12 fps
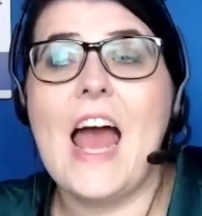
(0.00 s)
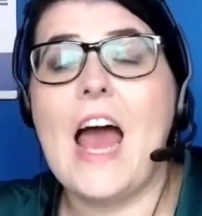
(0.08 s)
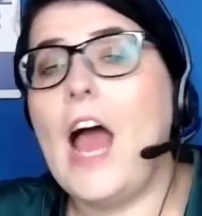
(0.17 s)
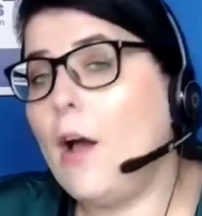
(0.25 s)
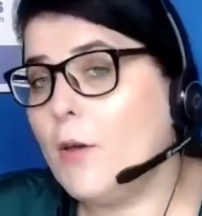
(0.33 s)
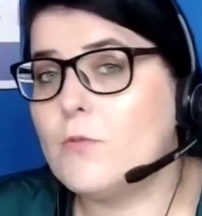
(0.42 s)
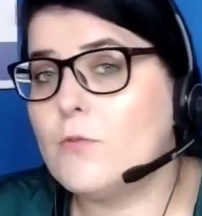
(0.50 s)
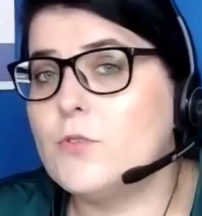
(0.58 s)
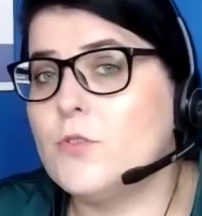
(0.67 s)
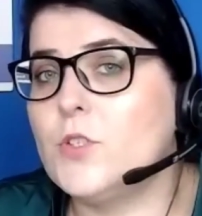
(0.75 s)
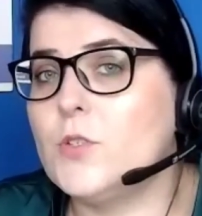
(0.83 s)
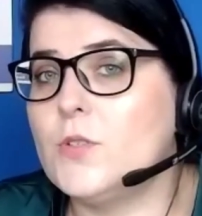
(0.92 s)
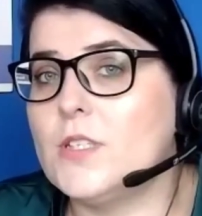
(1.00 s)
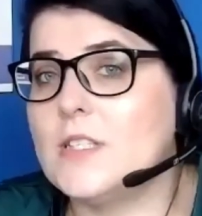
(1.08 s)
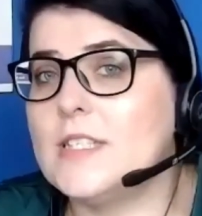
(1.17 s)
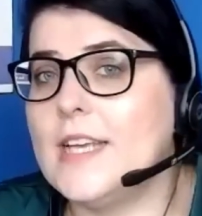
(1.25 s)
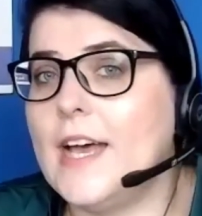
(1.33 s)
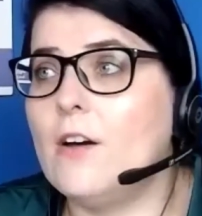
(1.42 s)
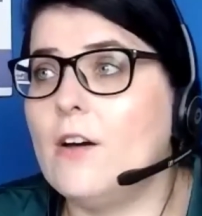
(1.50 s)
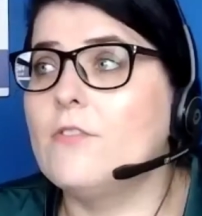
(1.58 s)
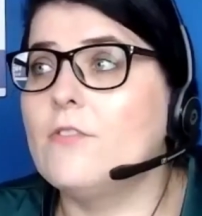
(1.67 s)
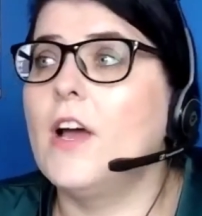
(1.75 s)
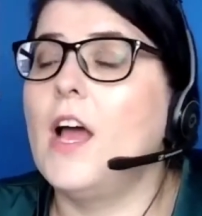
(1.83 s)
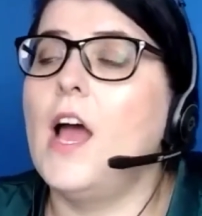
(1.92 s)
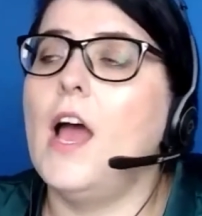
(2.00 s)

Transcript: how you introduce yourself,